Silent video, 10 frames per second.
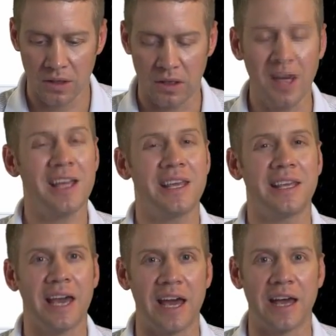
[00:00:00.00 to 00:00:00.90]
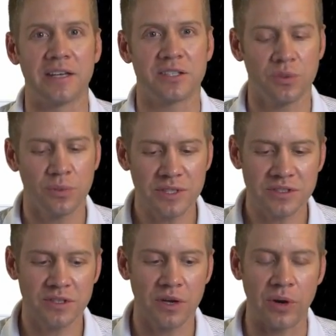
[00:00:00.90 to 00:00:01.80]
Not yet. So
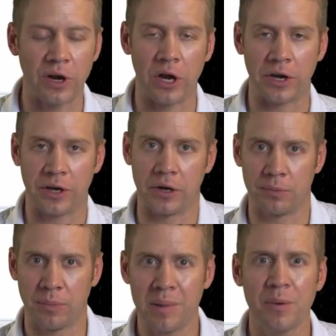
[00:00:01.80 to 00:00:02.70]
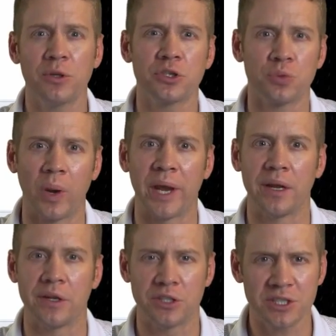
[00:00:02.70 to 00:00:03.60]
what's going on here? Maybe we'll just
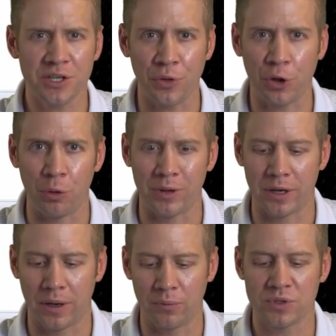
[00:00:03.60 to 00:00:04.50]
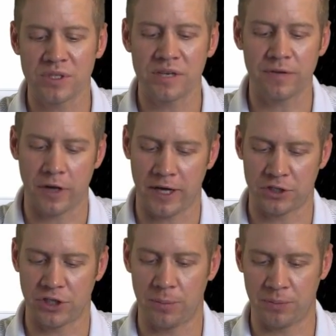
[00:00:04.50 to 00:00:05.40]
wait just a little bit and we'll see if it
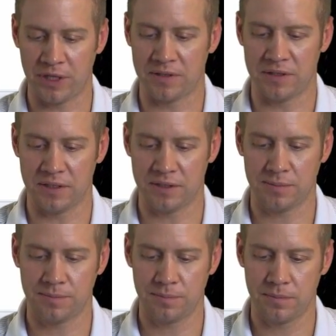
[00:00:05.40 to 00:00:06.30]
actually updates this.